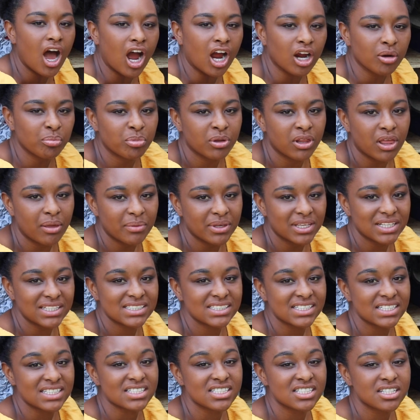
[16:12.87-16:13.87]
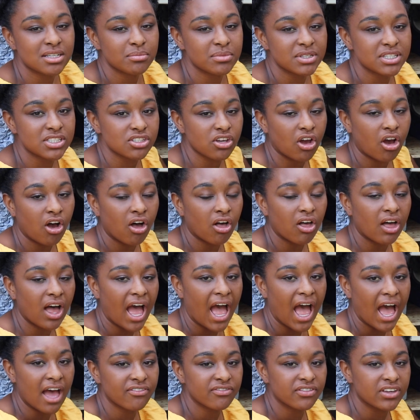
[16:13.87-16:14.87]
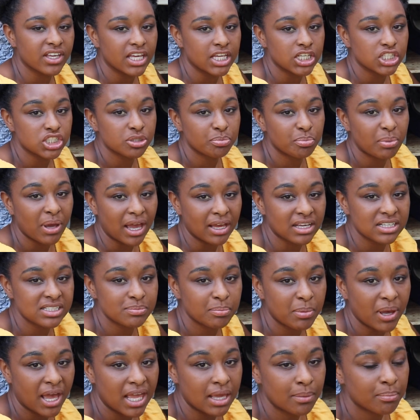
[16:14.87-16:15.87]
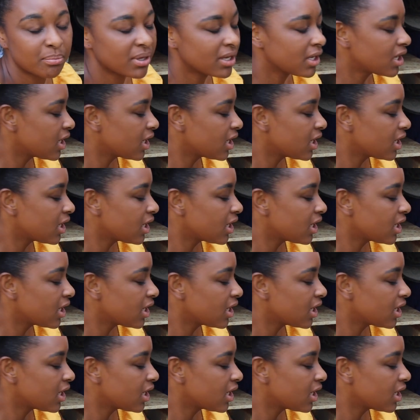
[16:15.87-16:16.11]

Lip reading: Our plumbing system is all 1/2-inch PEX pipe.